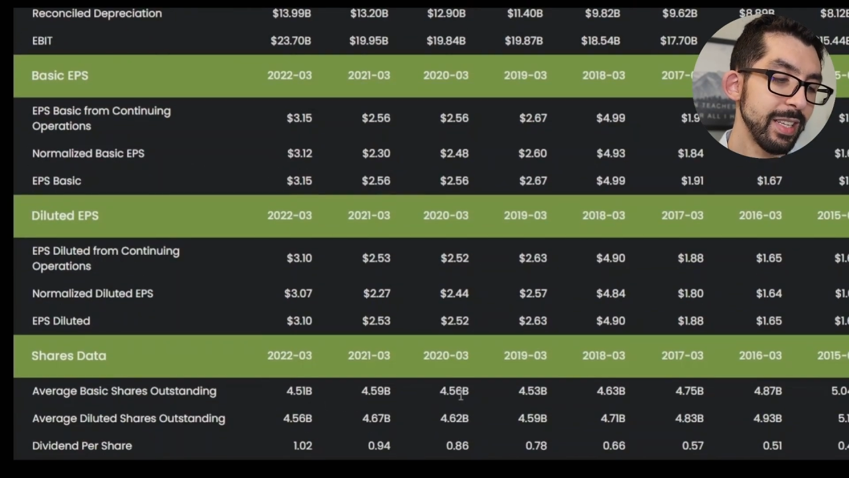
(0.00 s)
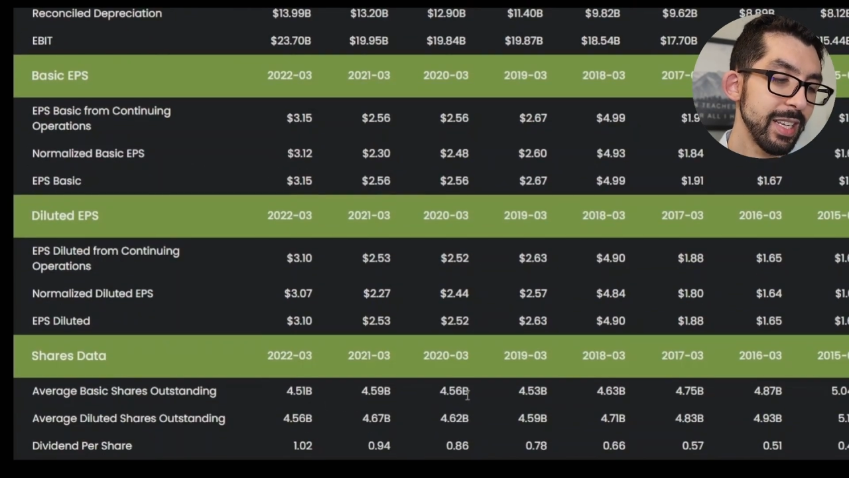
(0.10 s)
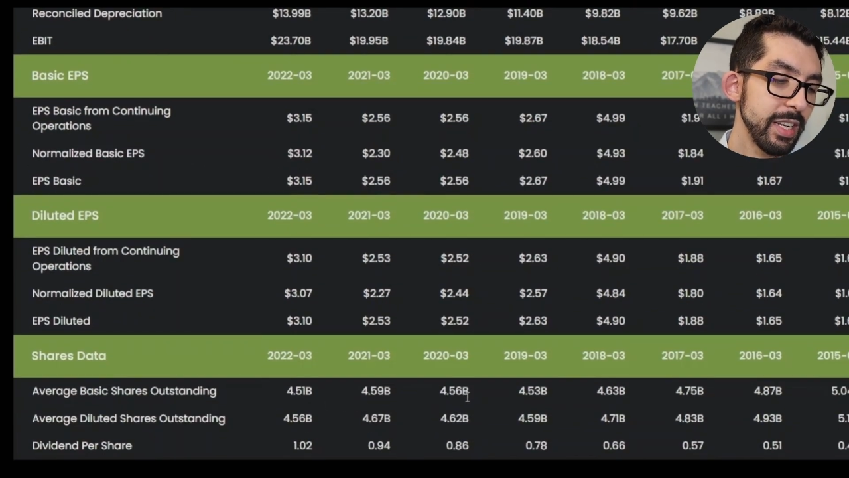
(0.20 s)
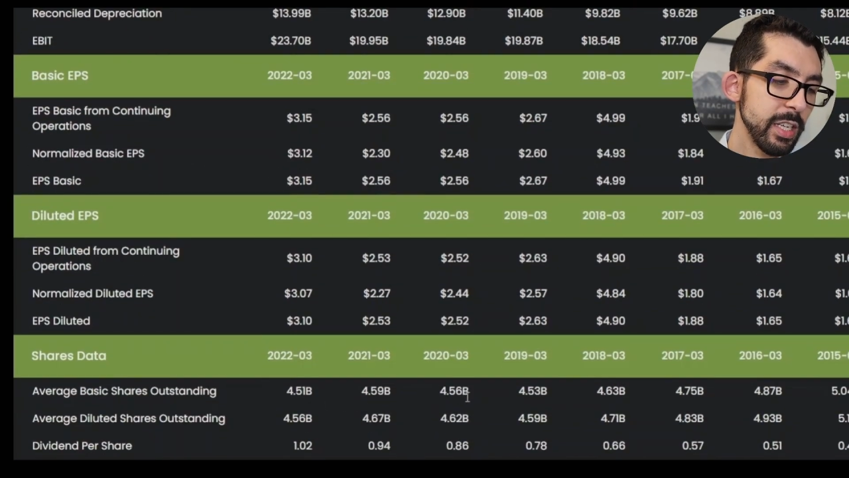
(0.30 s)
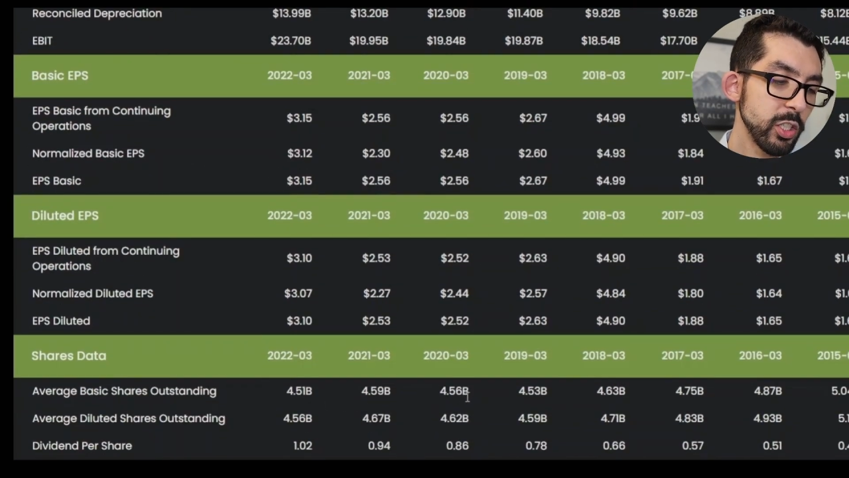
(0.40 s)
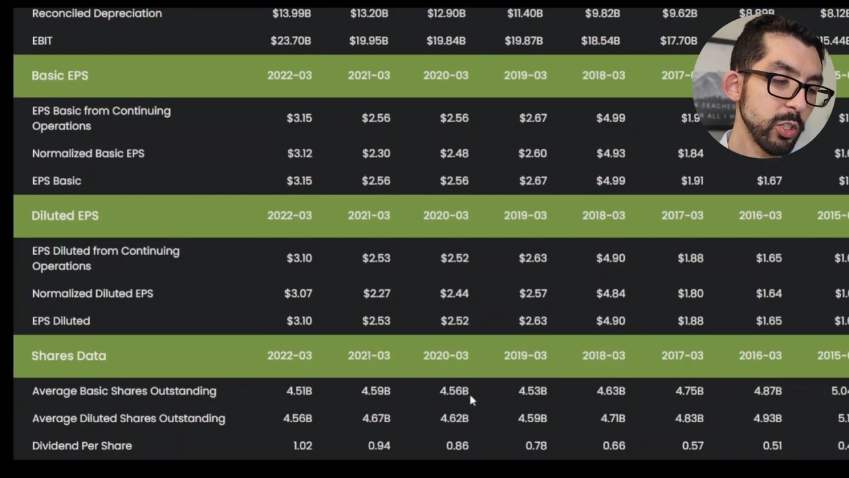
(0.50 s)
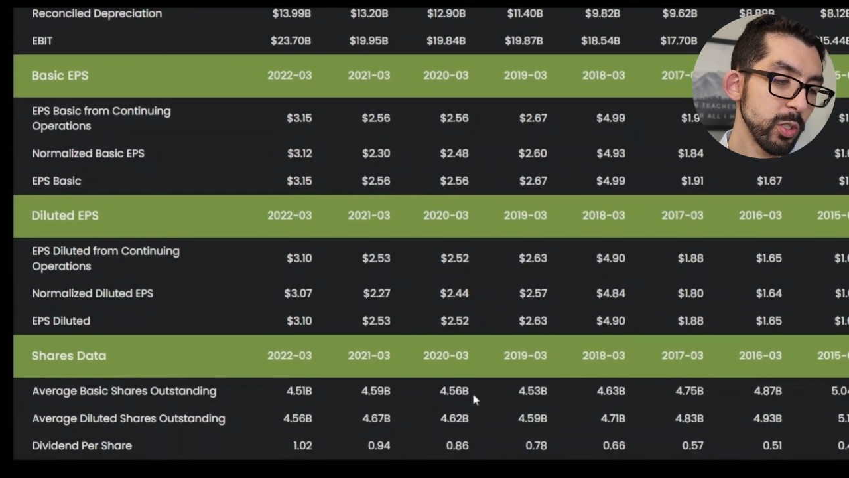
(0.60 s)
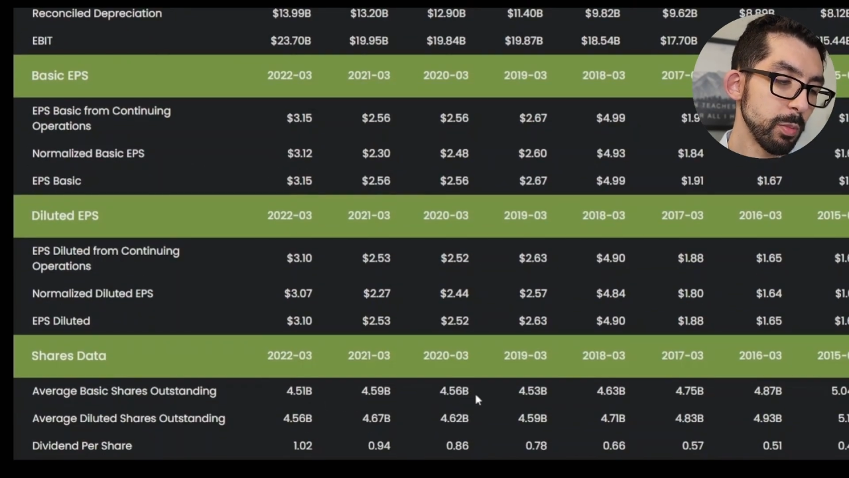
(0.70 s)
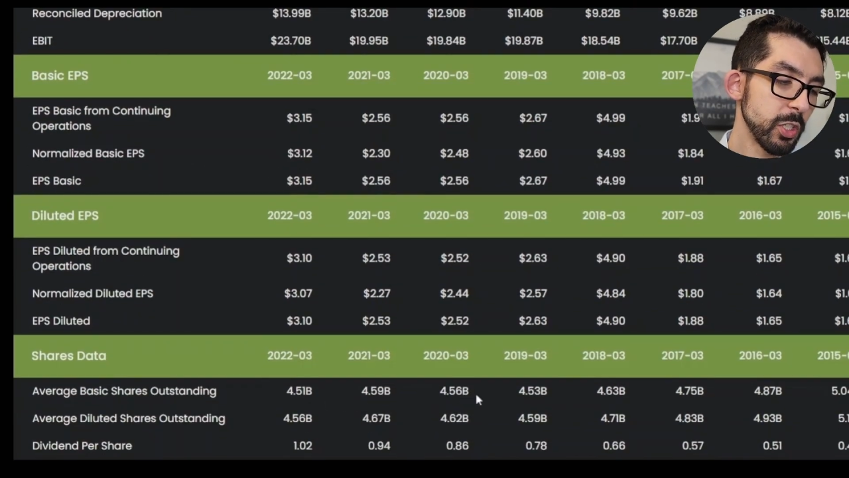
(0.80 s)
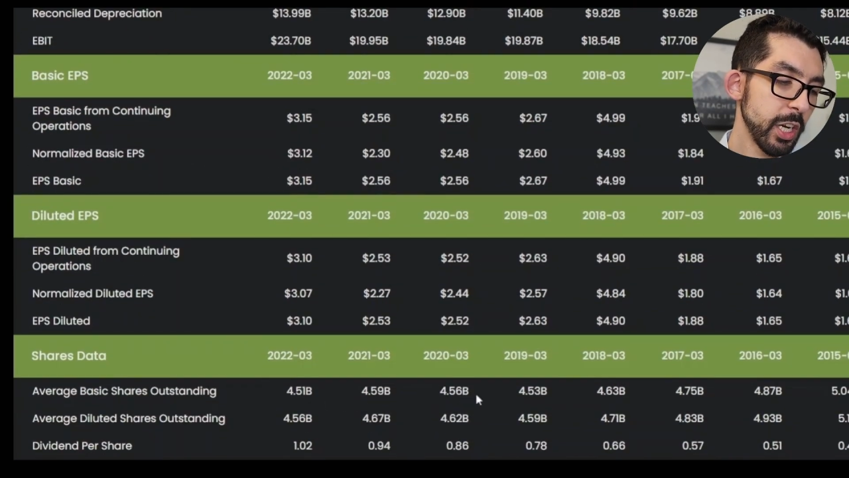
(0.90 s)
did issue
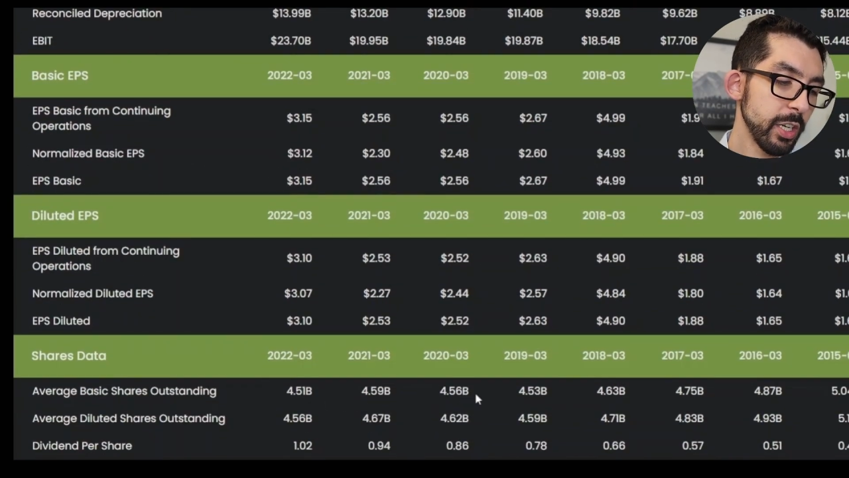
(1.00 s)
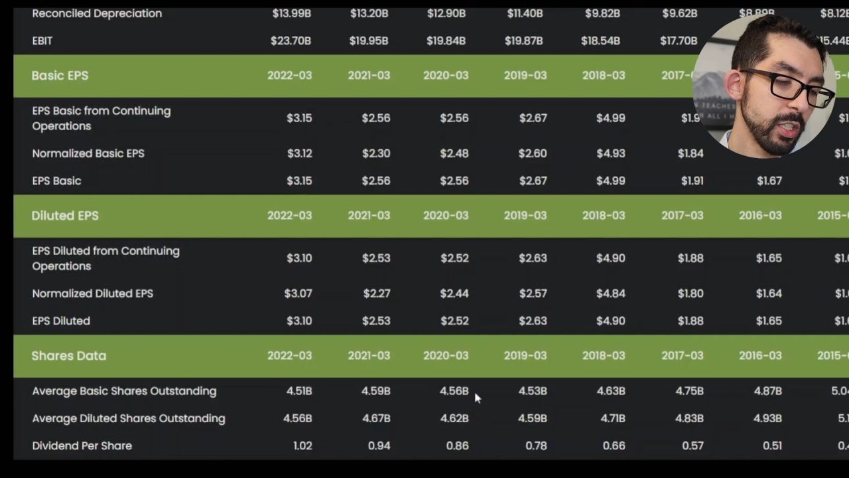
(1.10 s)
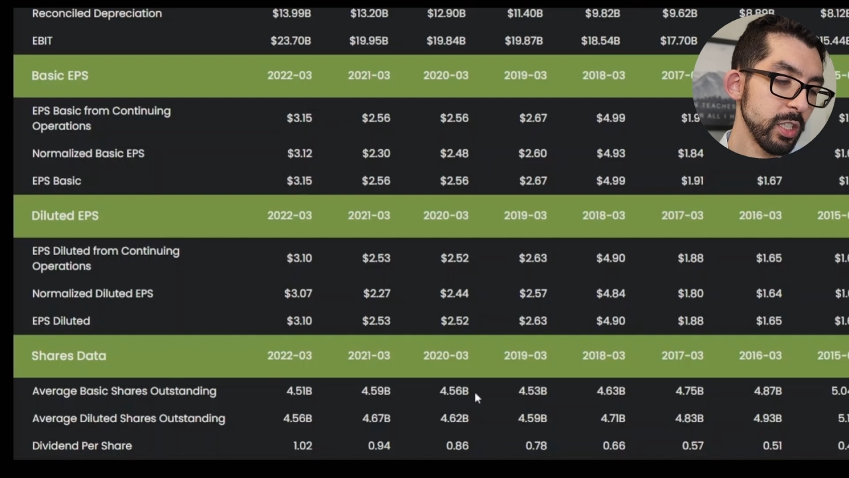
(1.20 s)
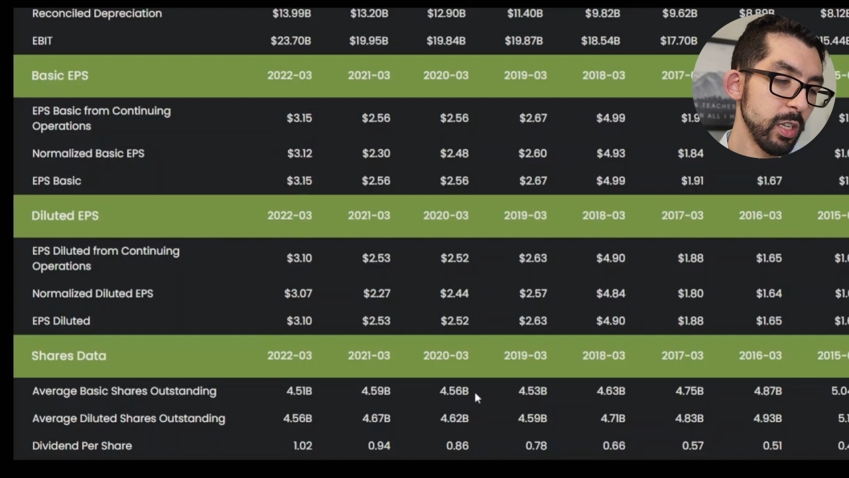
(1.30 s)
some shares